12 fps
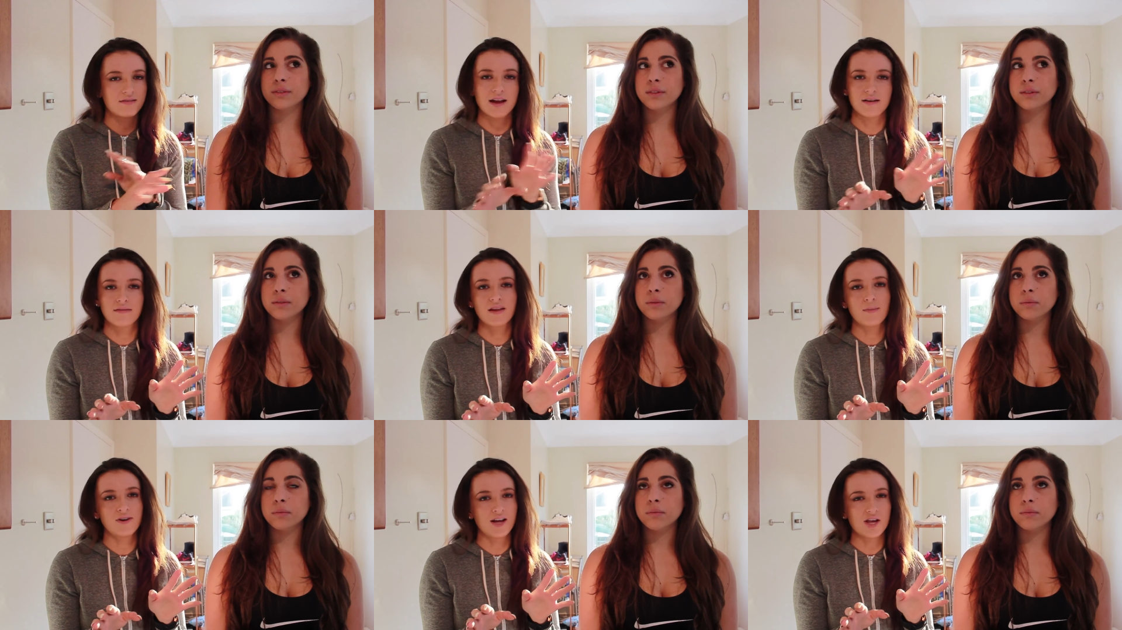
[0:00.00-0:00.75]
Speaker 1: exactly the
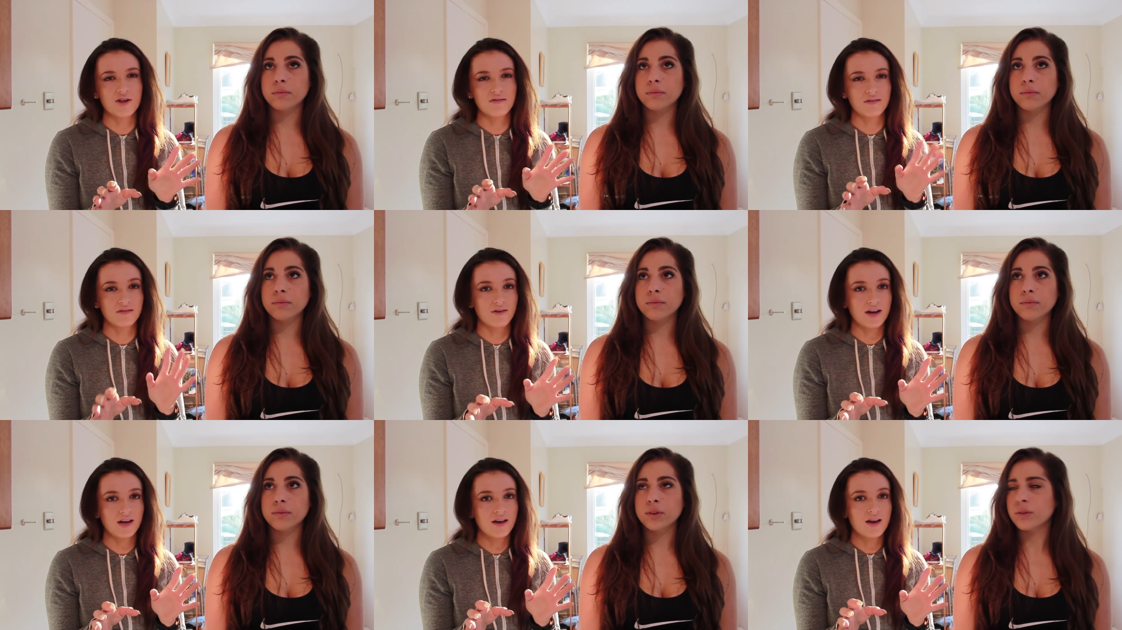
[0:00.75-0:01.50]
same on lactose, it's
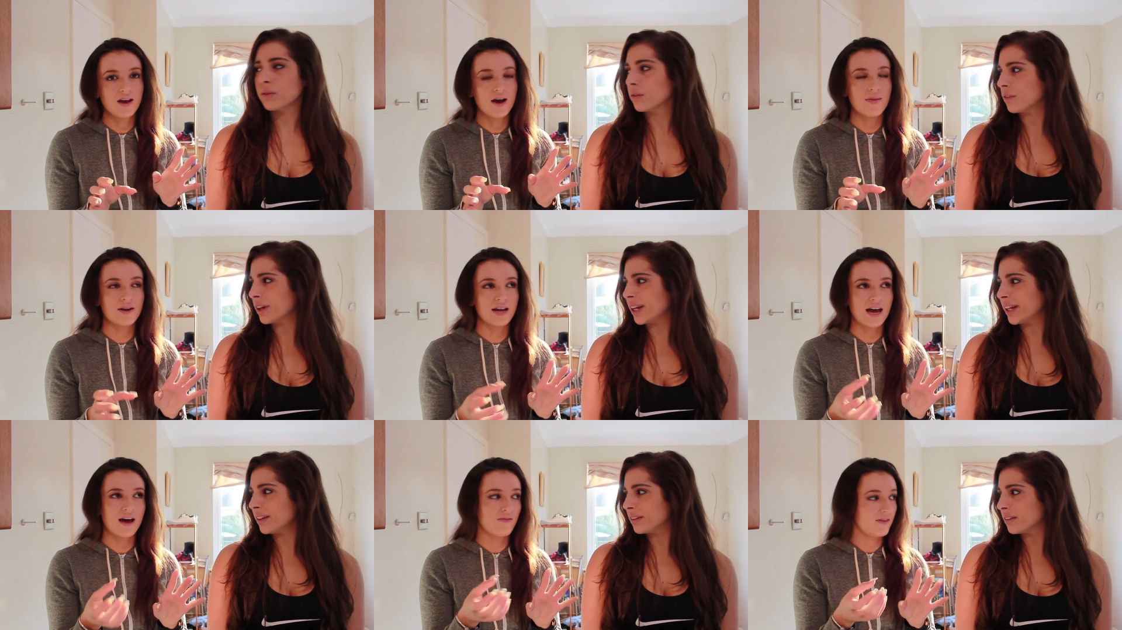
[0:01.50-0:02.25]
great. And really?
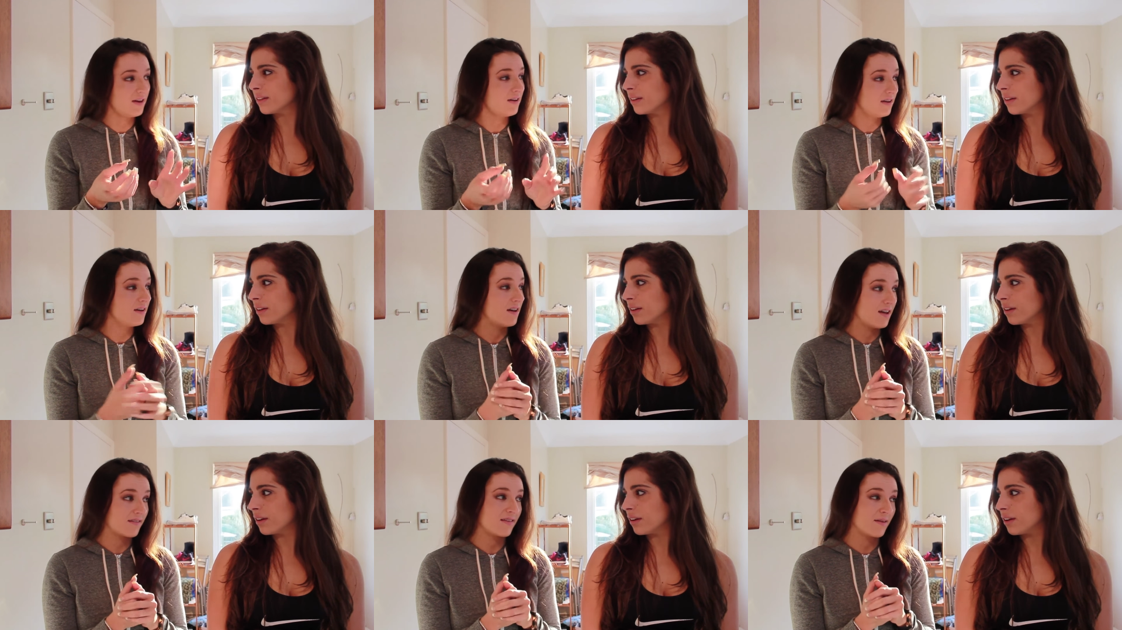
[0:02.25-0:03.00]
Then I have, yeah,
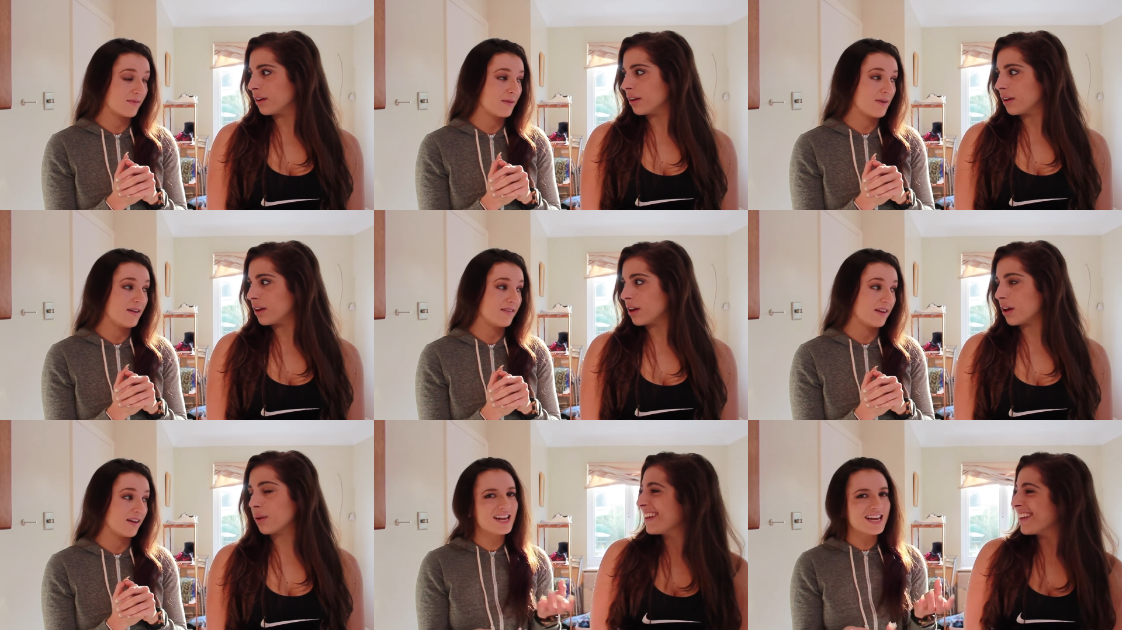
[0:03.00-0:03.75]
it's absolutely
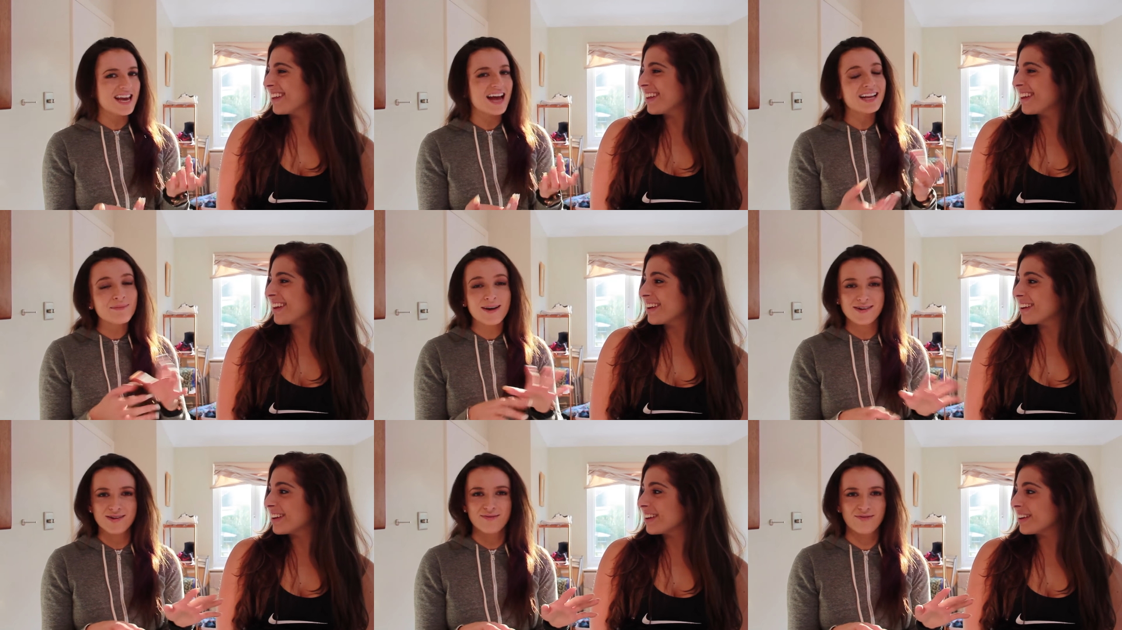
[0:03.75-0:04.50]
amazing. Really, any
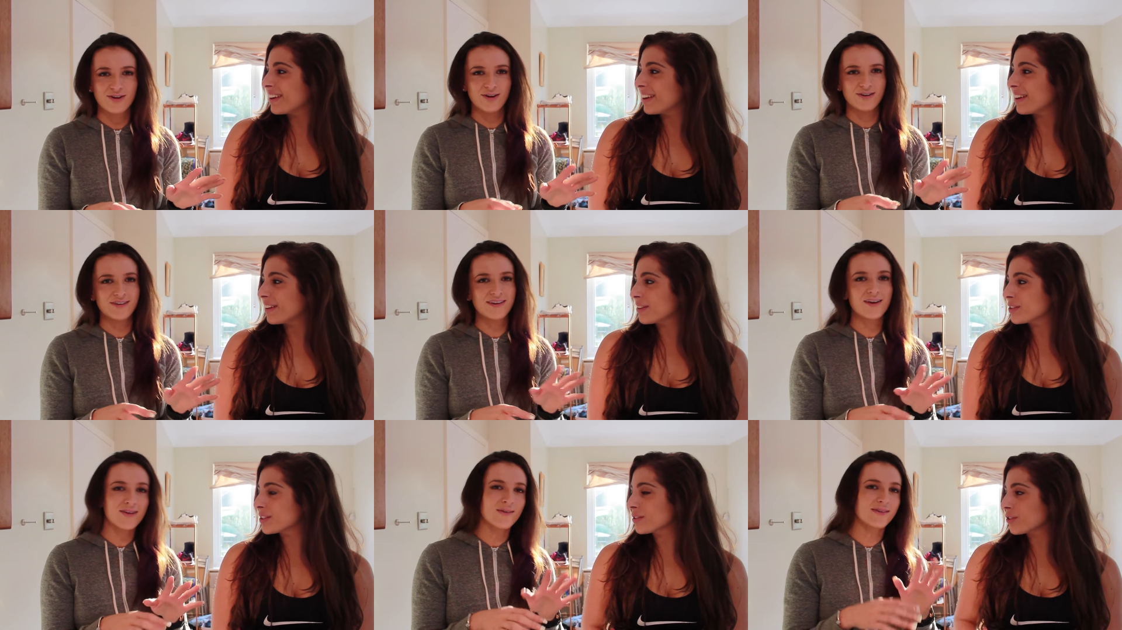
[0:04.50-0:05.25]
Mexican food,
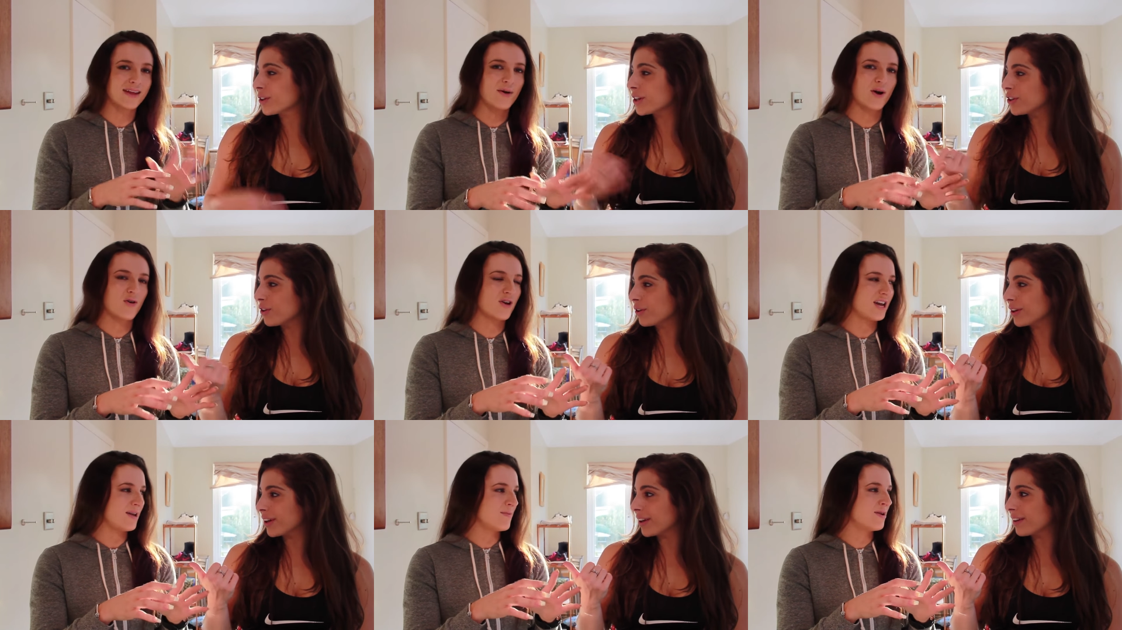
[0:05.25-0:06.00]
serve ham sour
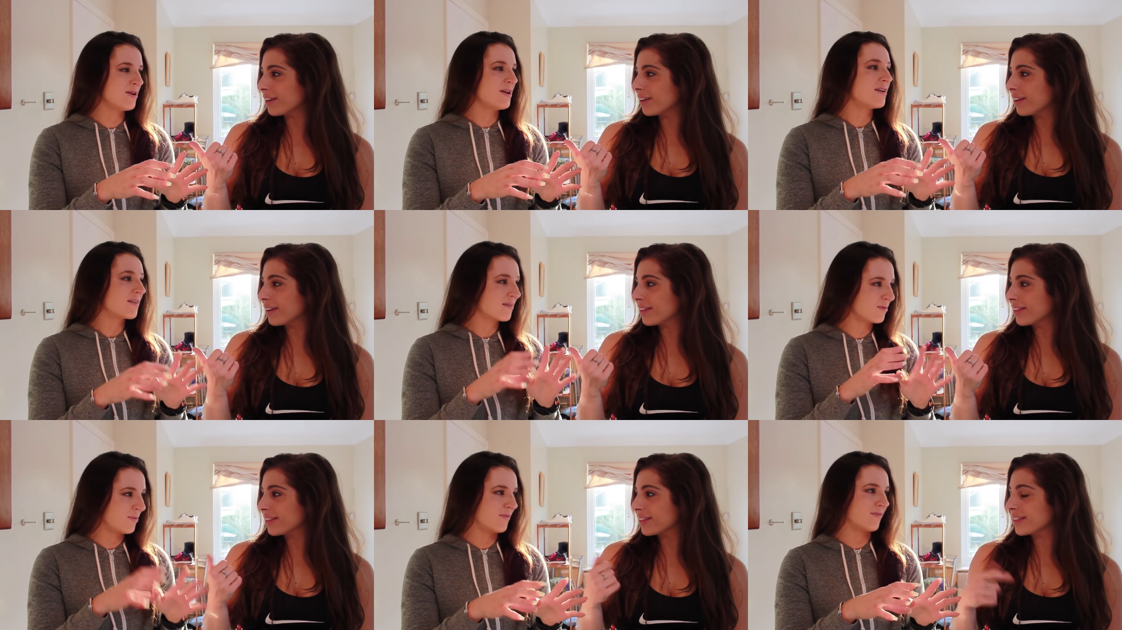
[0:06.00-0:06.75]
cream.
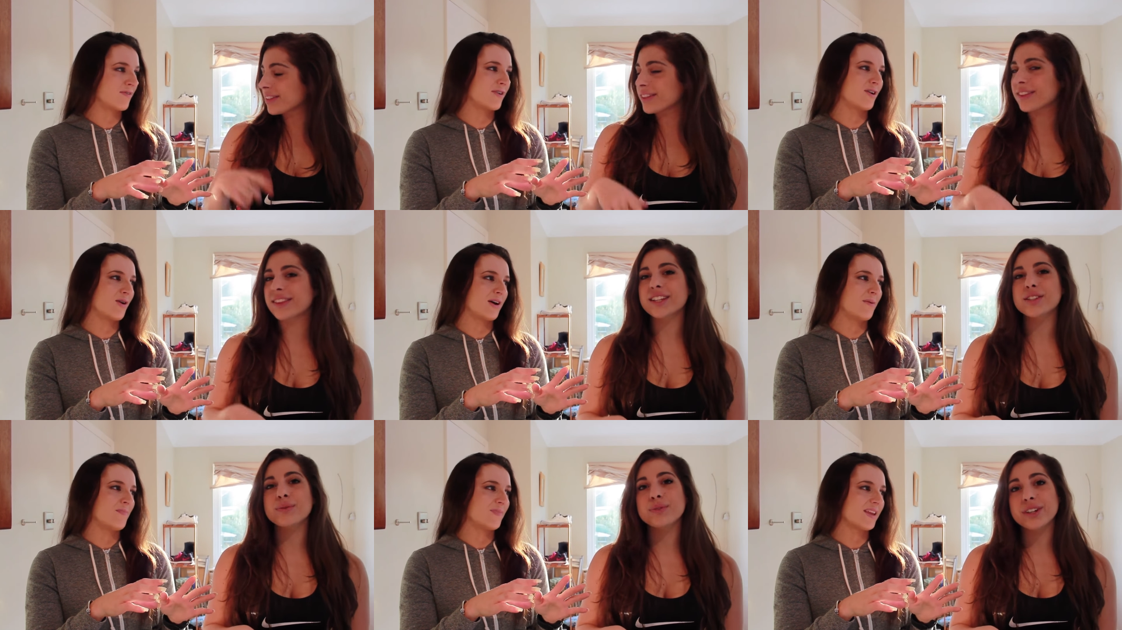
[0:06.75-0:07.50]
Swap it with Greek yogurt.
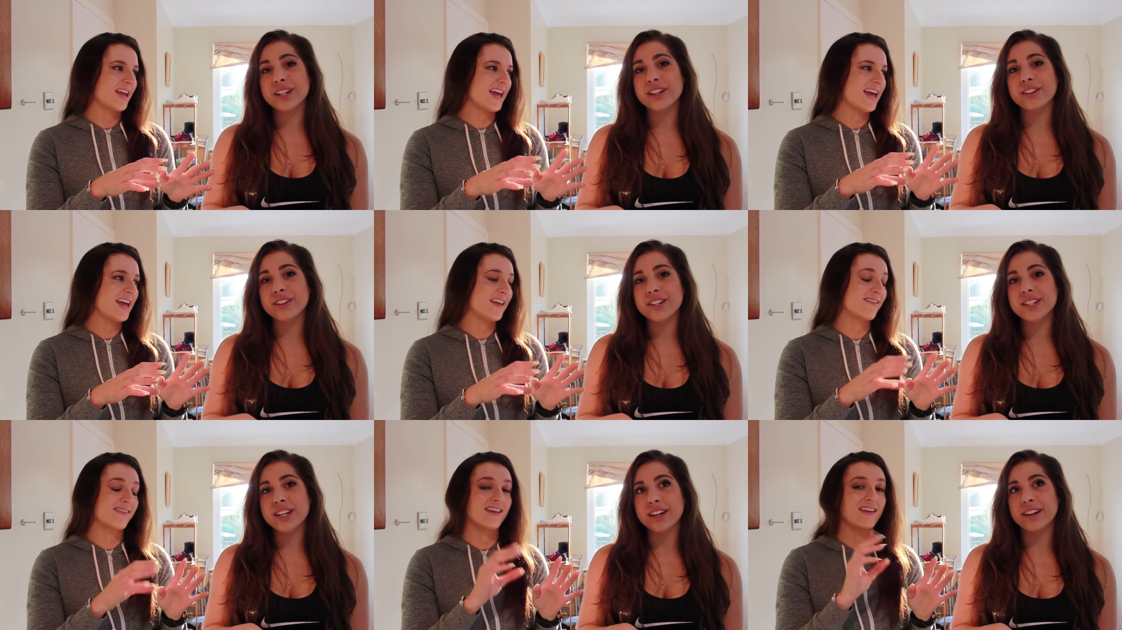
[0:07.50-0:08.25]
That's a really good
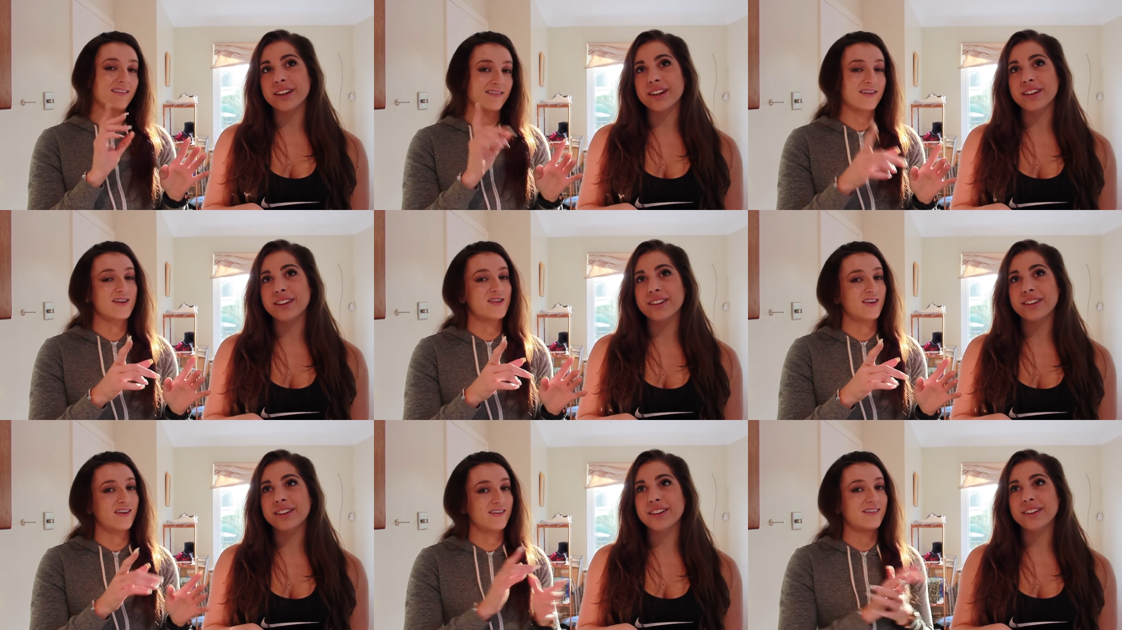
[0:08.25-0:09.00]
idea. It's such a
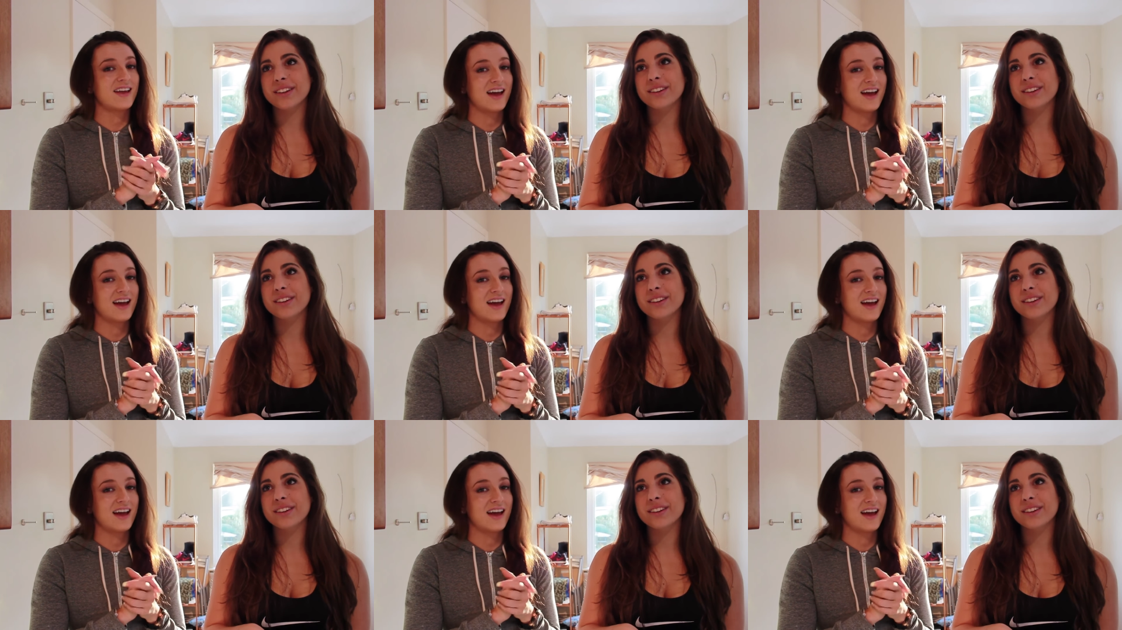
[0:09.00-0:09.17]
good,